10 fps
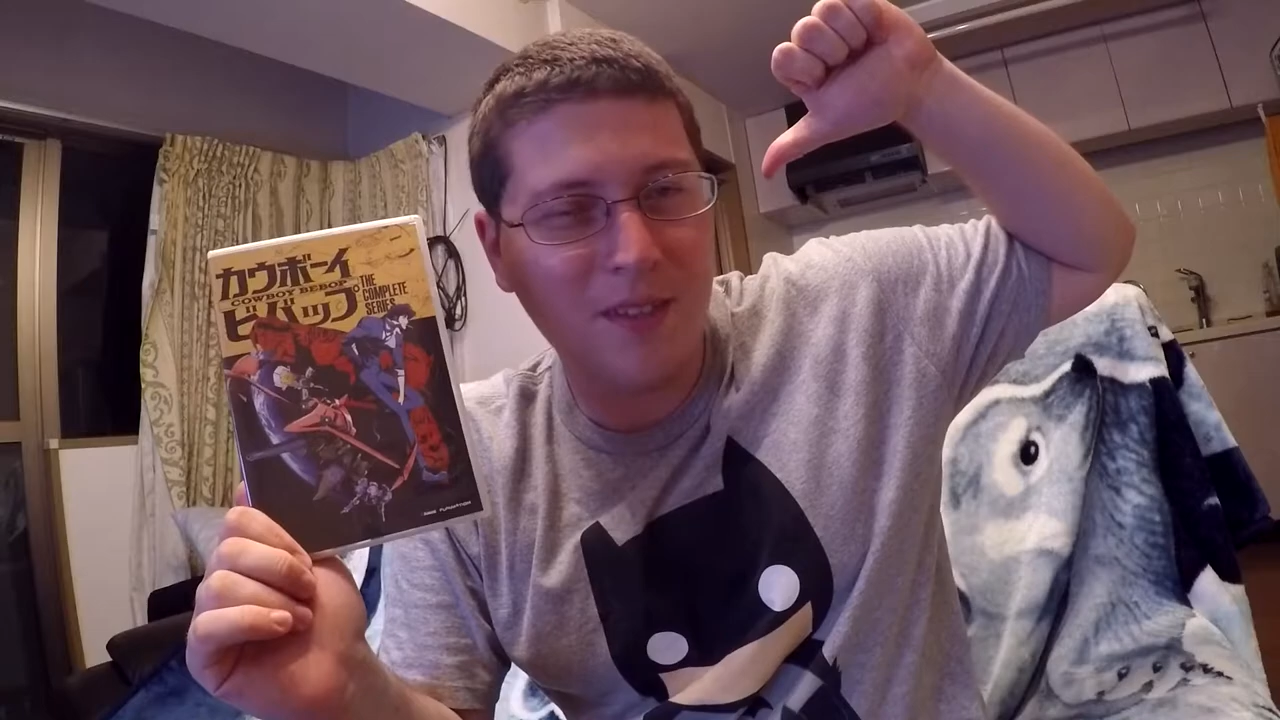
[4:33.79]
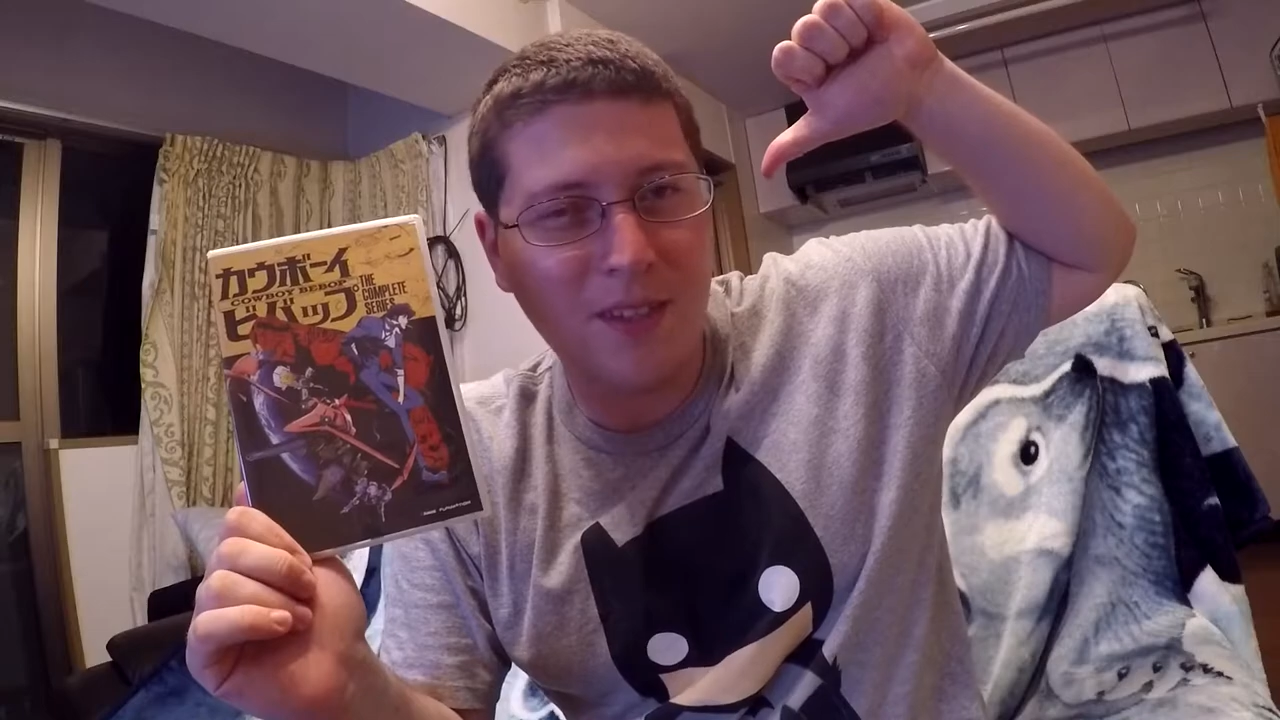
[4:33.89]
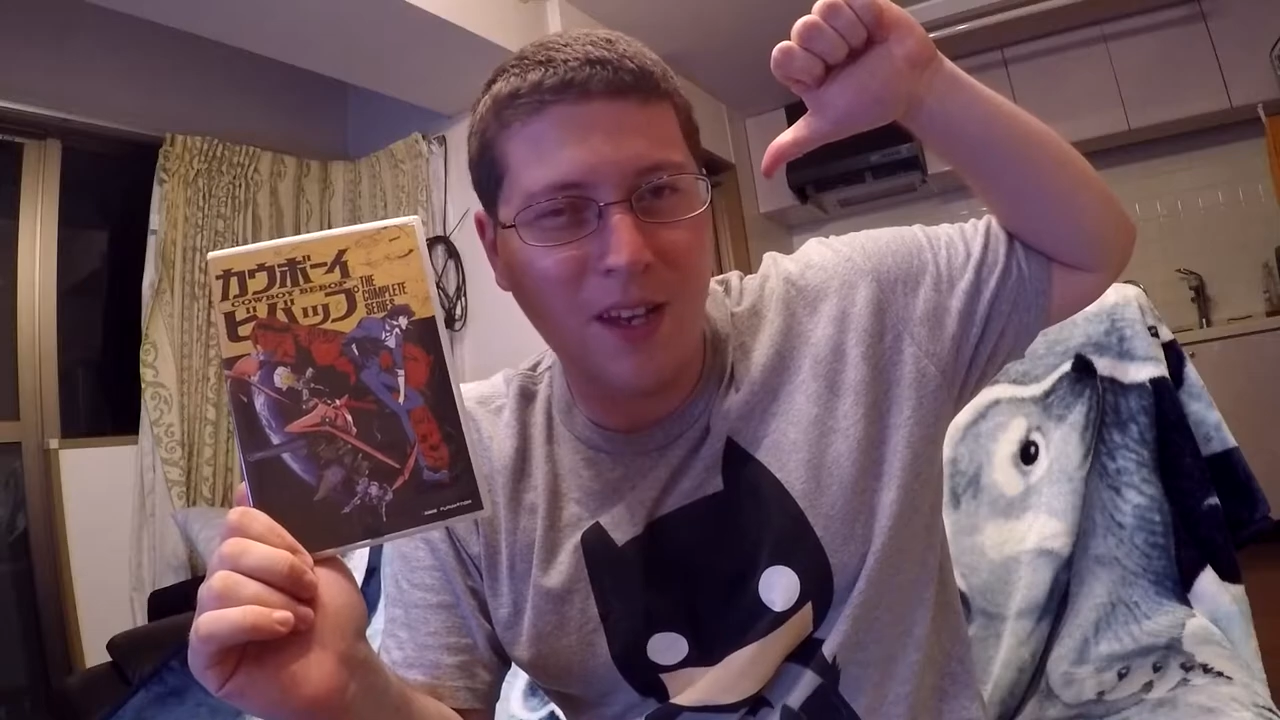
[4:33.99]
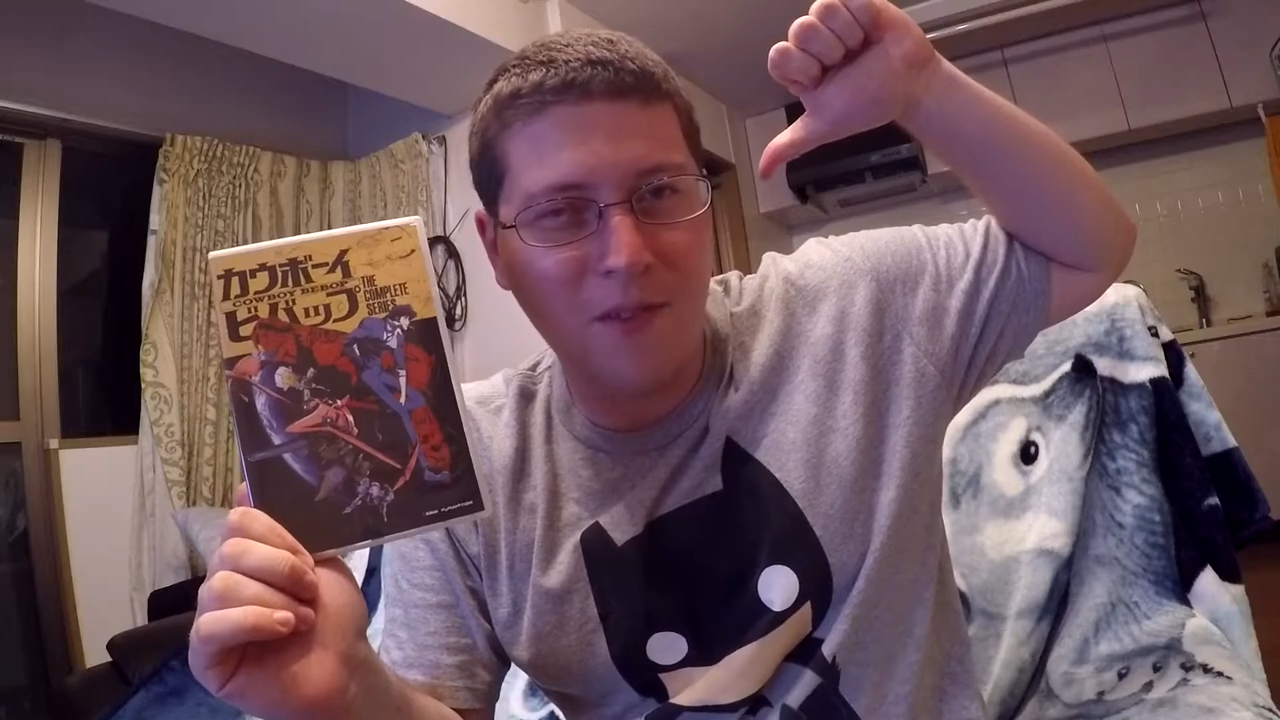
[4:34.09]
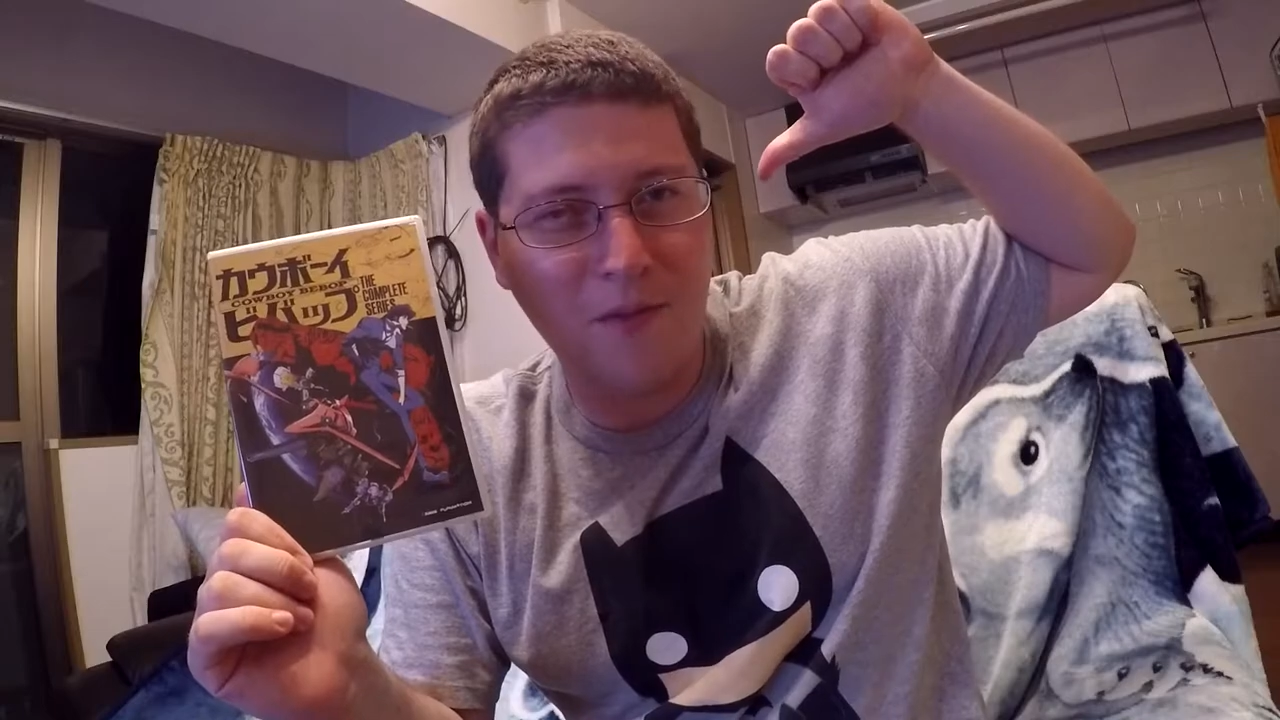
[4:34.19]

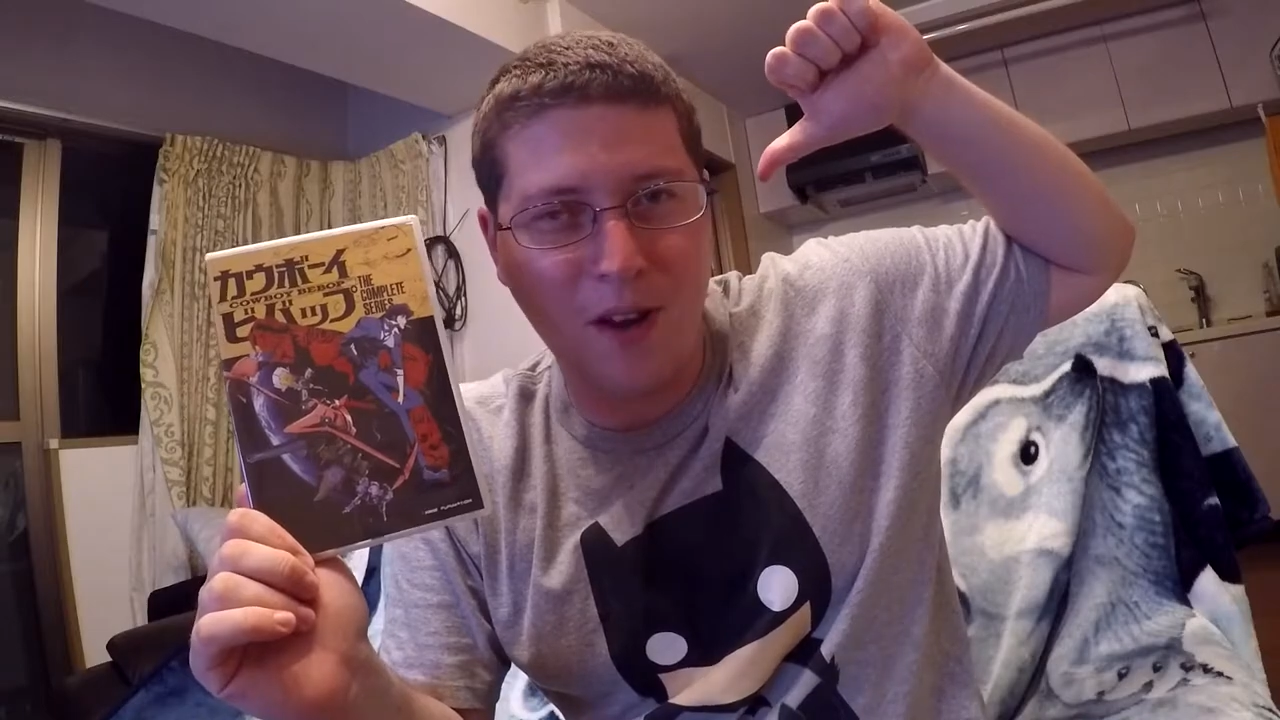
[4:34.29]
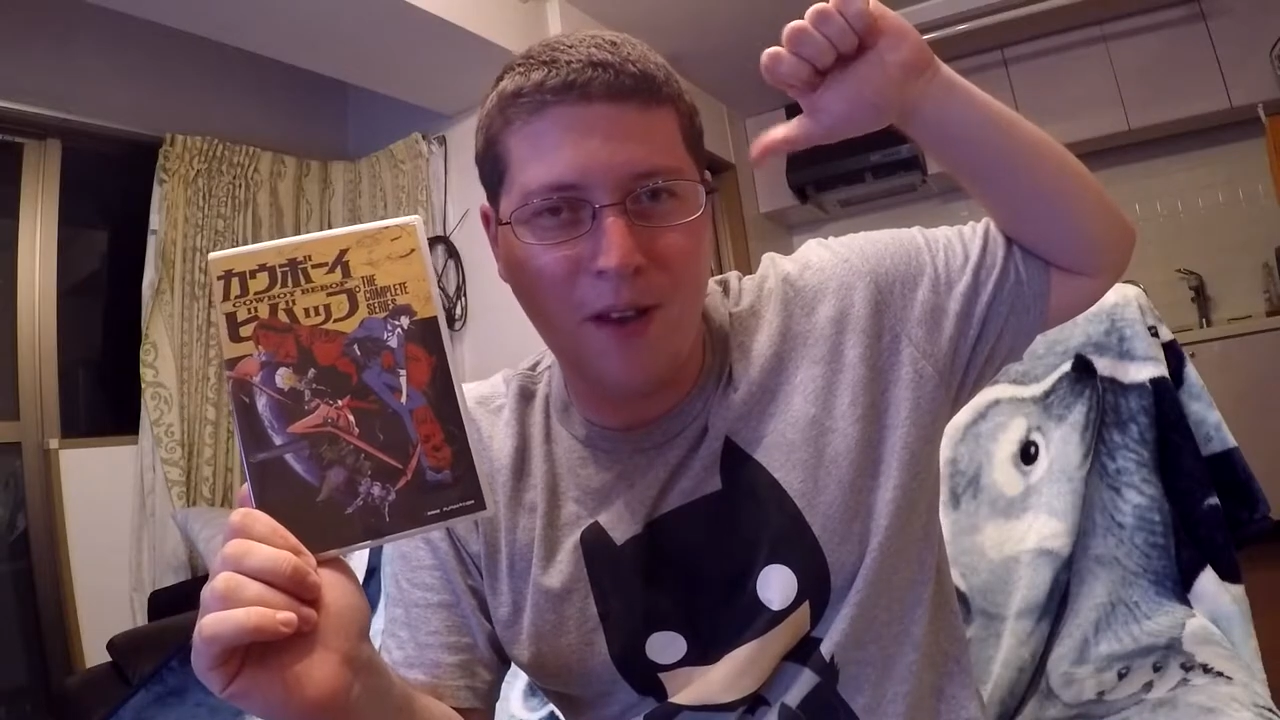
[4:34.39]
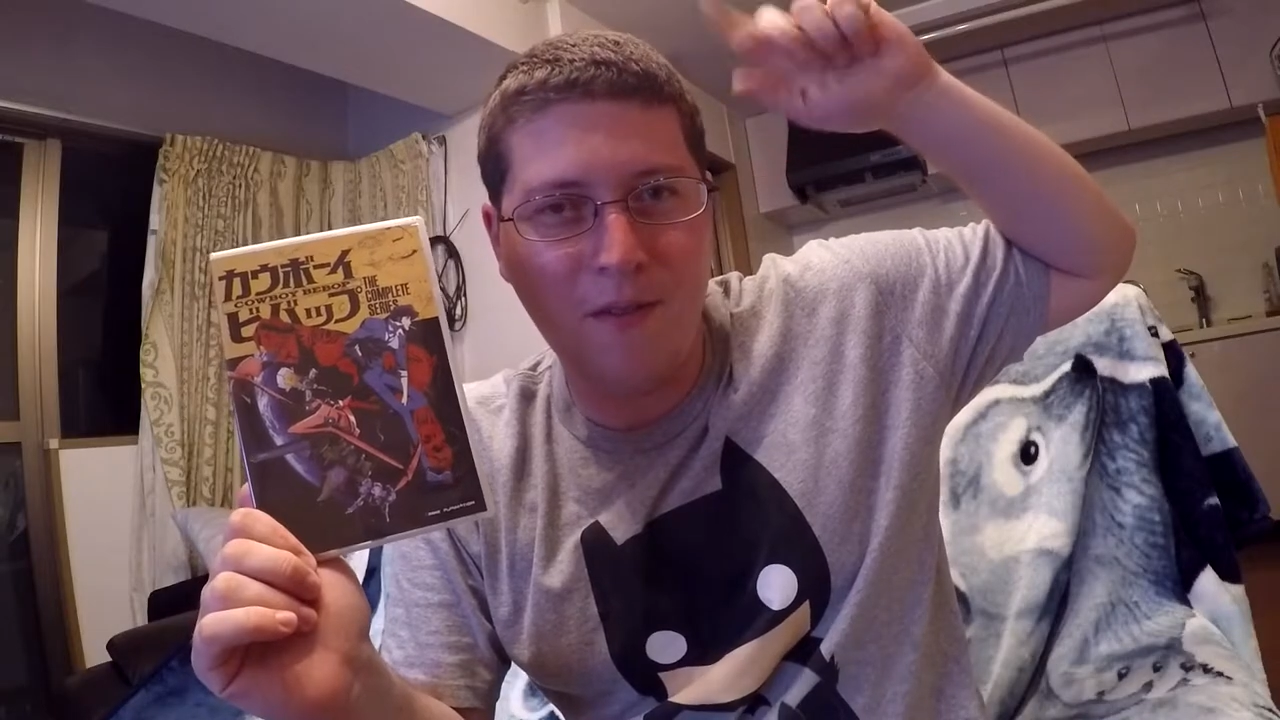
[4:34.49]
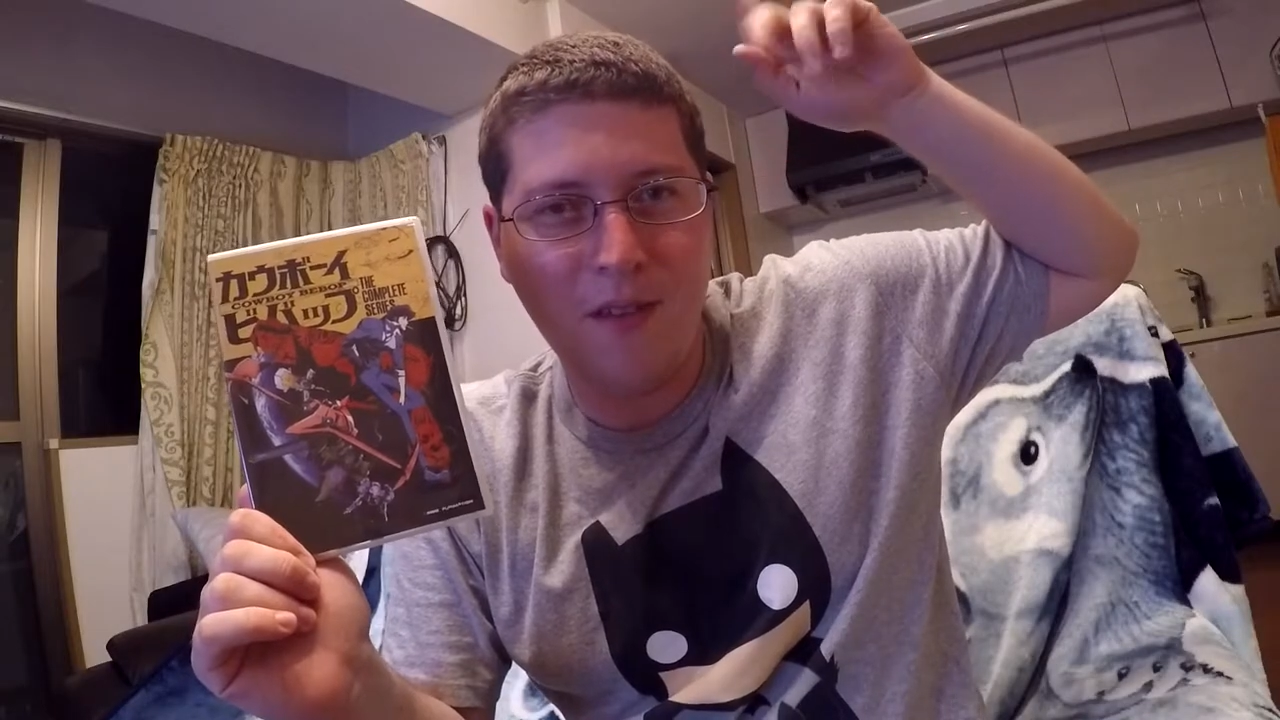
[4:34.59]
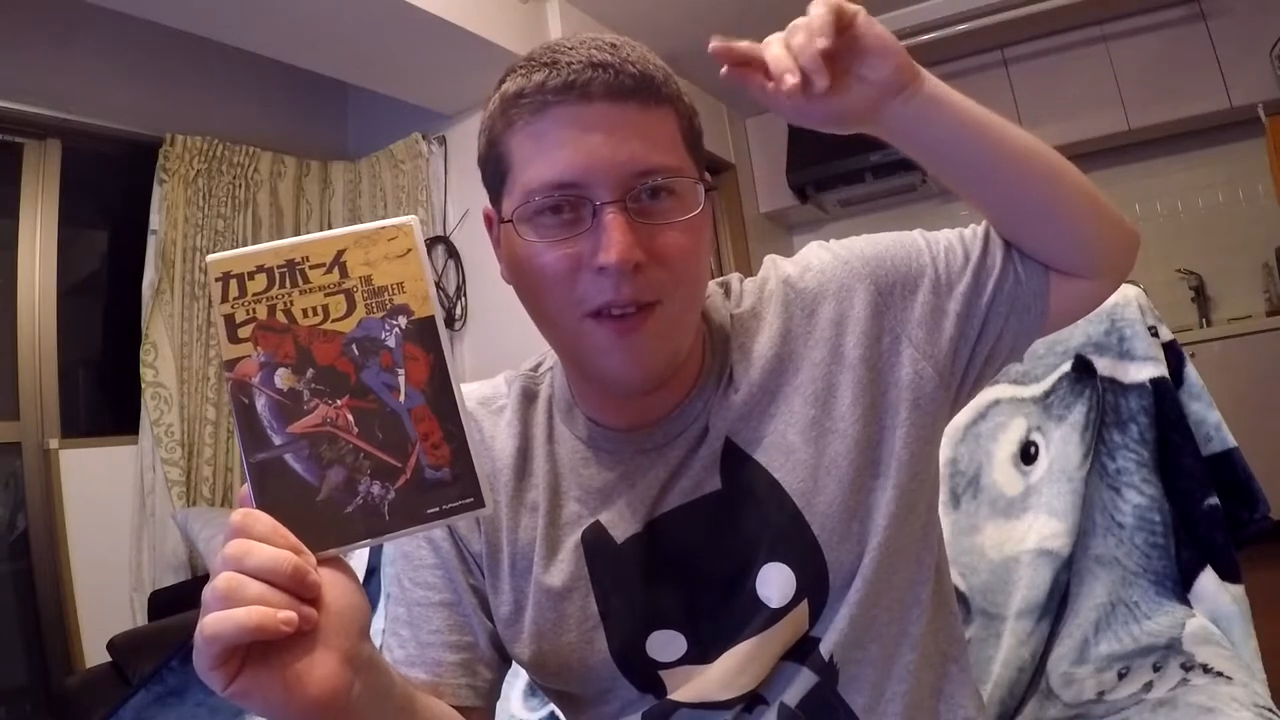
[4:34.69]
Sign up for
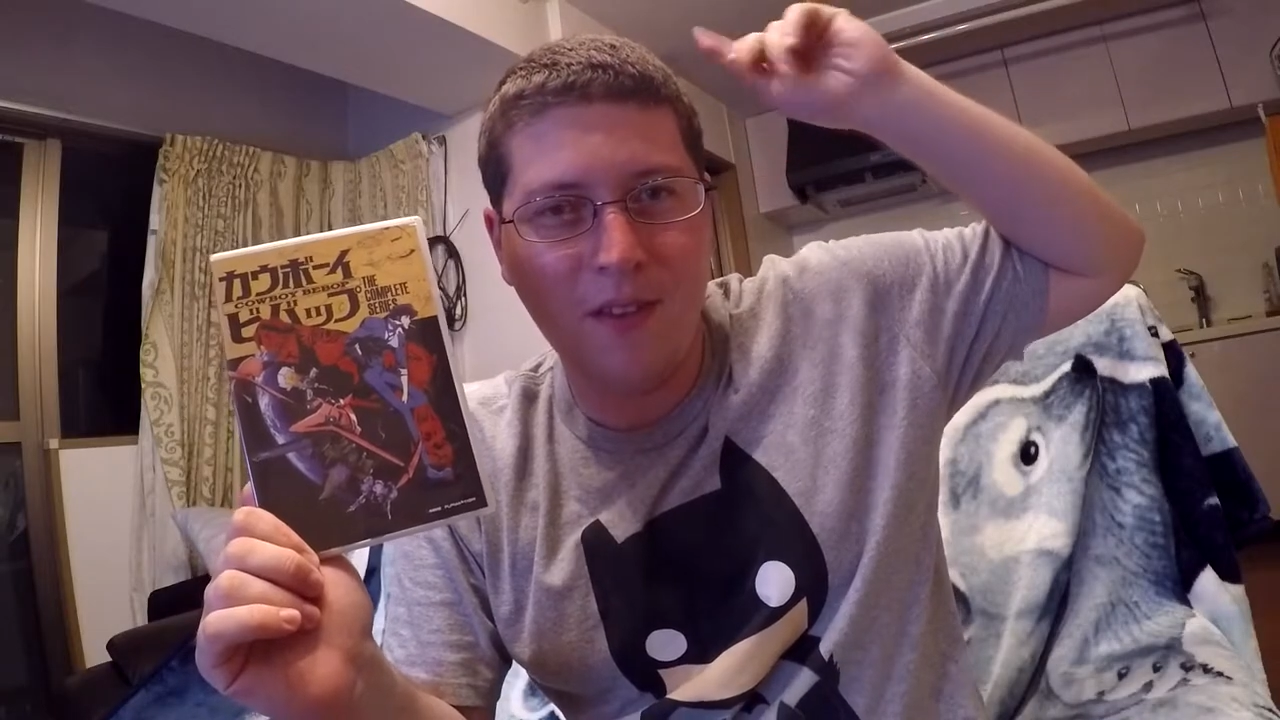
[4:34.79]
now.